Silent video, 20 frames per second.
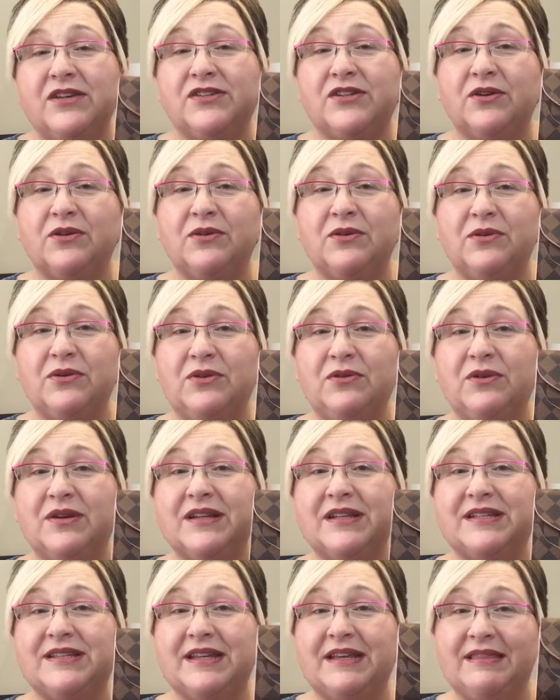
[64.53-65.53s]
so you
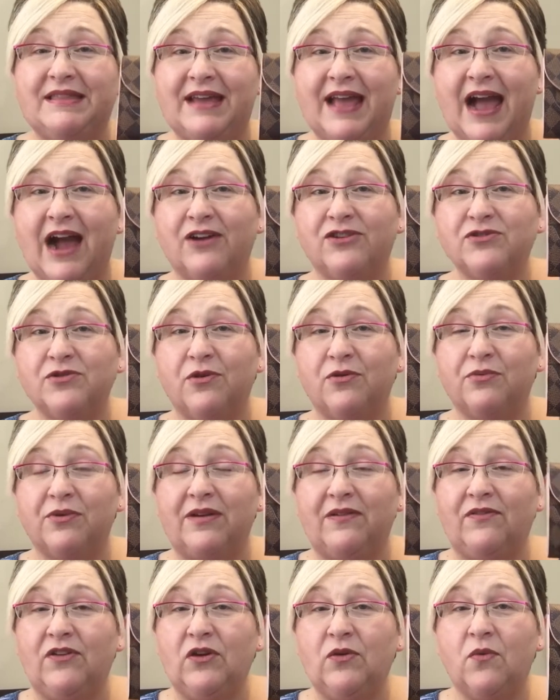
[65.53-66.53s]
can see the actual
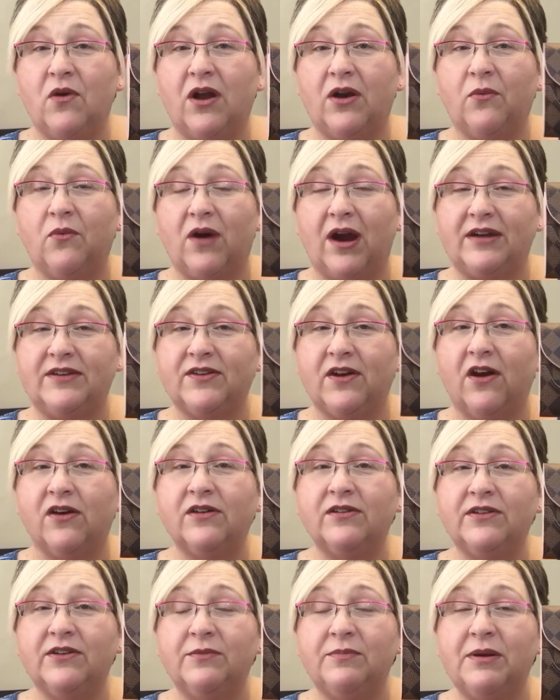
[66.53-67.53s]
review on it where I
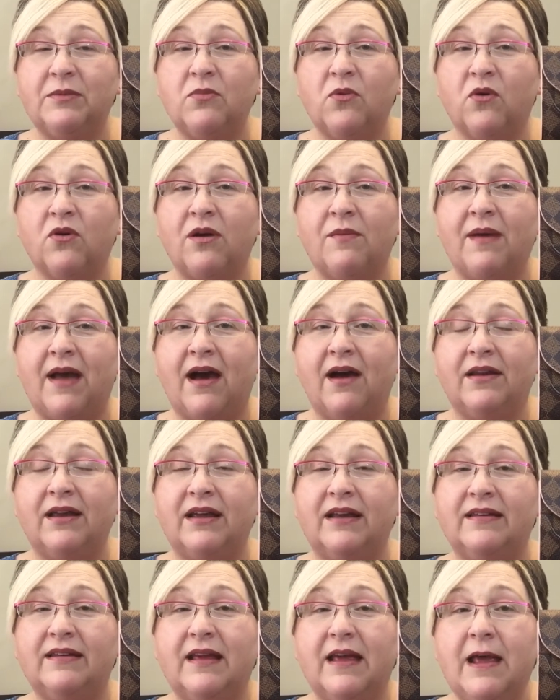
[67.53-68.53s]
talk a little bit more about
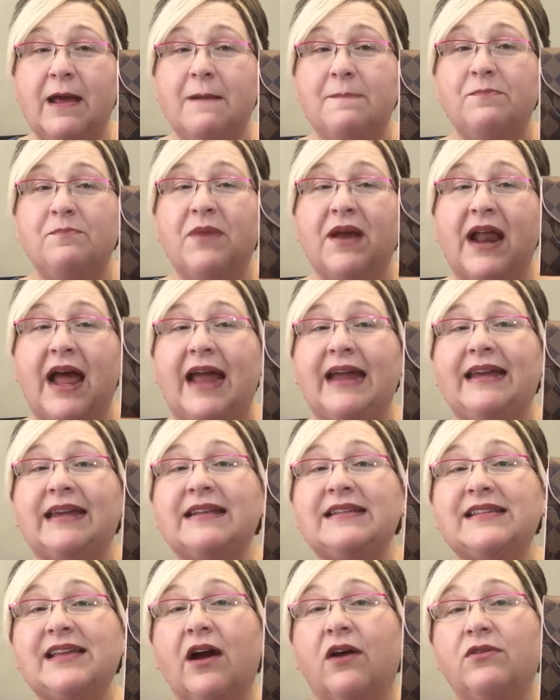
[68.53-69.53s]
it. But I
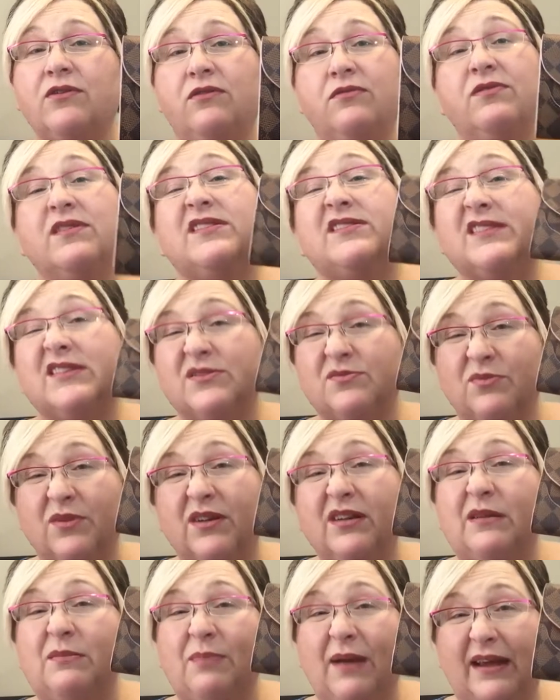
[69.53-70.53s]
can tell you this is
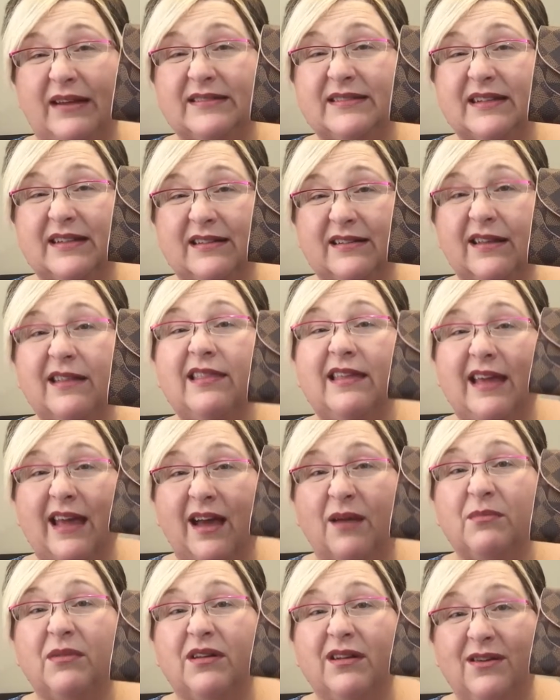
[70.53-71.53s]
really basically the
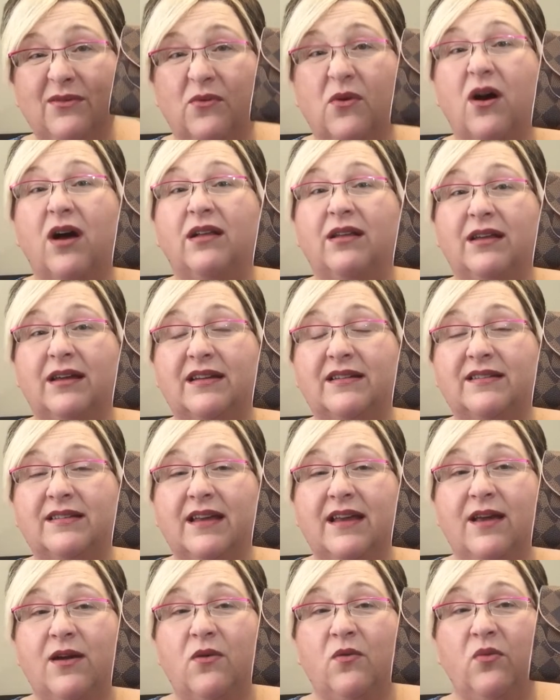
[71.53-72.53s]
Emilie wallet
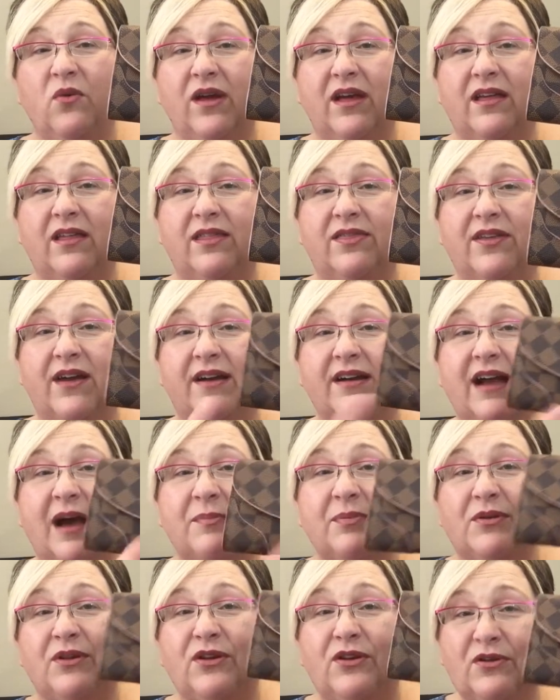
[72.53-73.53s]
with a
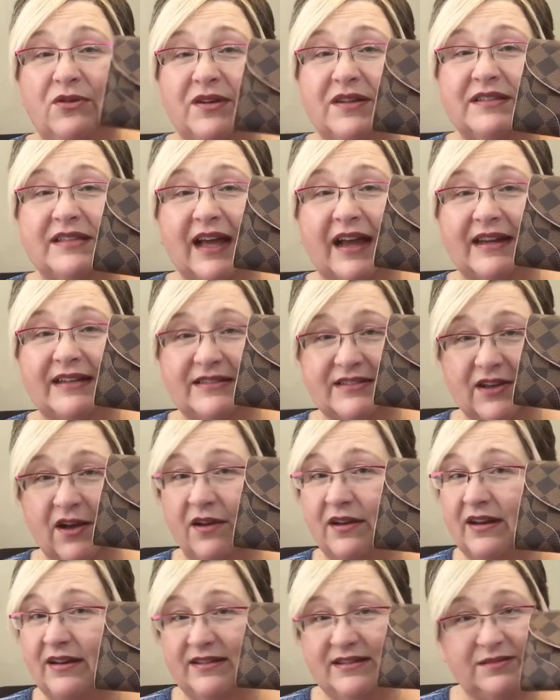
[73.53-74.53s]
couple of new designs
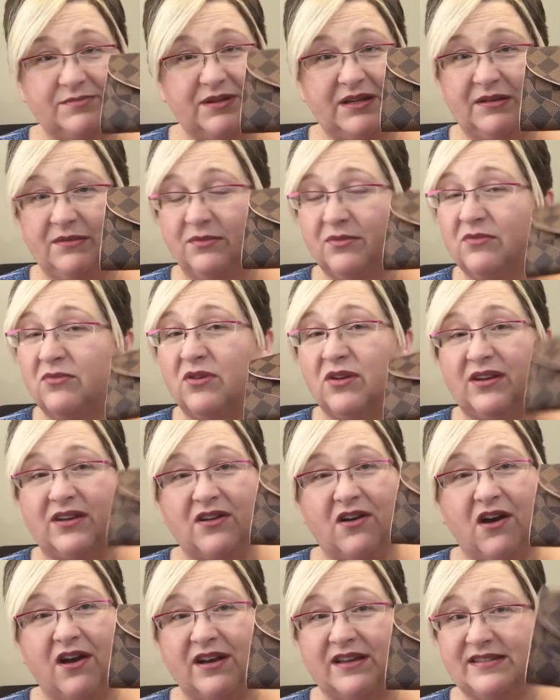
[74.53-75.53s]
on it. To be
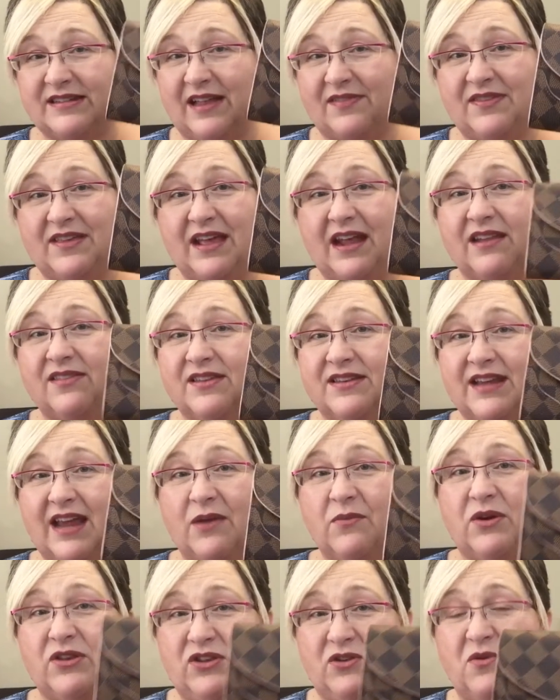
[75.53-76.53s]
really honest, at the end of the day,
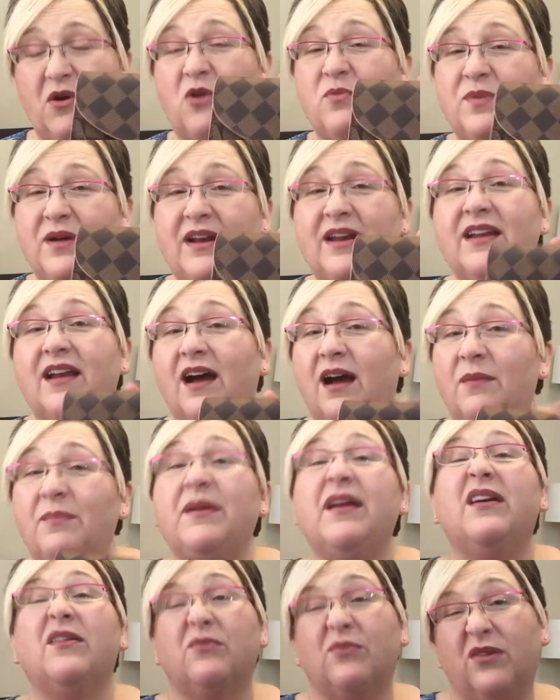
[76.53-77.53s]
when you open it
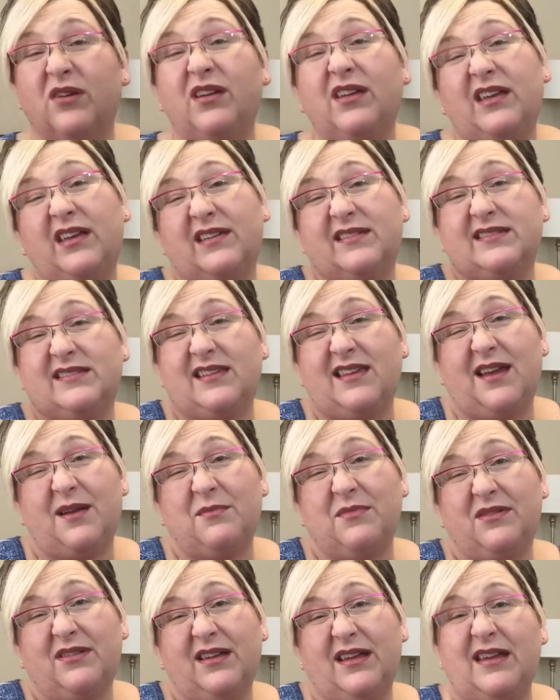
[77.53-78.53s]
up, it really is the
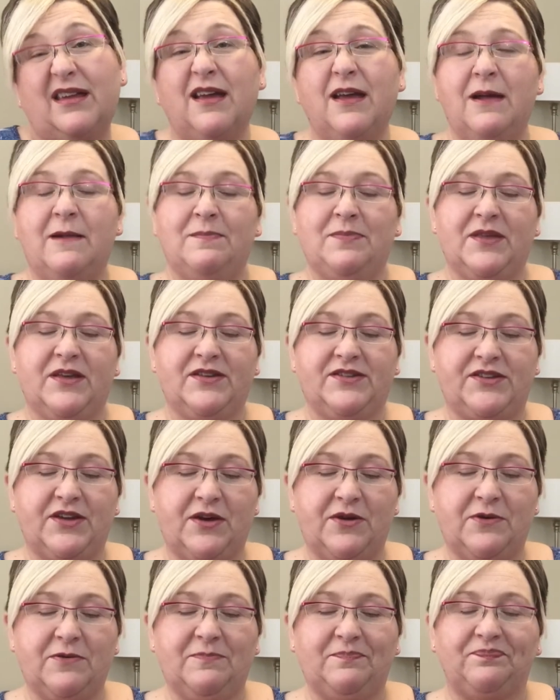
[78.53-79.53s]
Emilie.
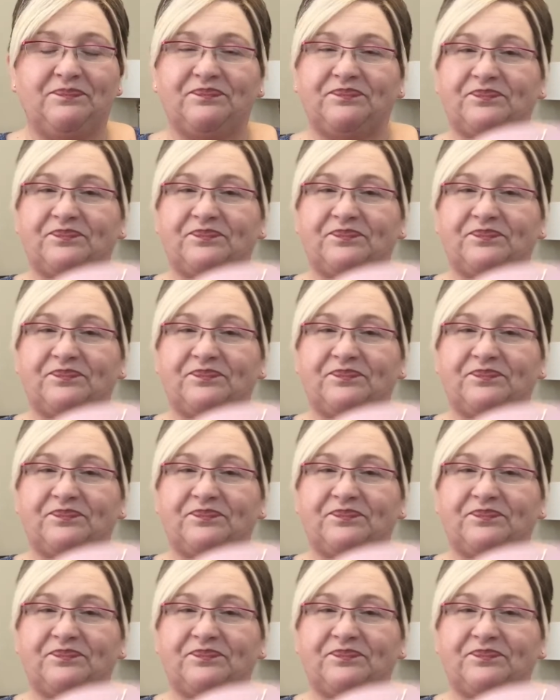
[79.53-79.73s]
So